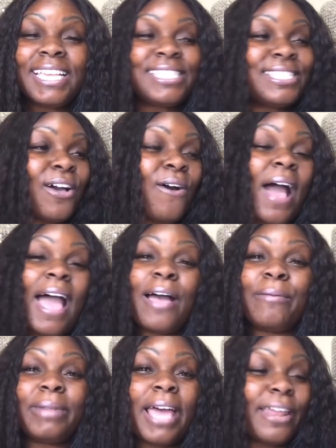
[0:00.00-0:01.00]
So
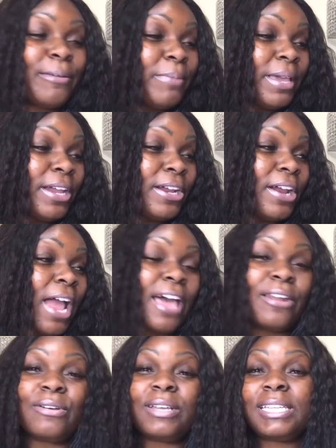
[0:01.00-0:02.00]
I'm not a beggar. I
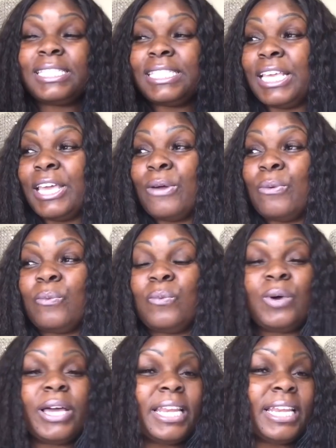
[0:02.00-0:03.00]
don't understand
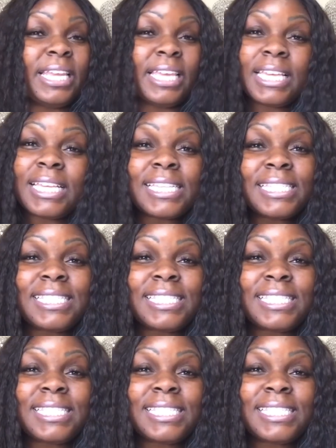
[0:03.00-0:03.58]
what it is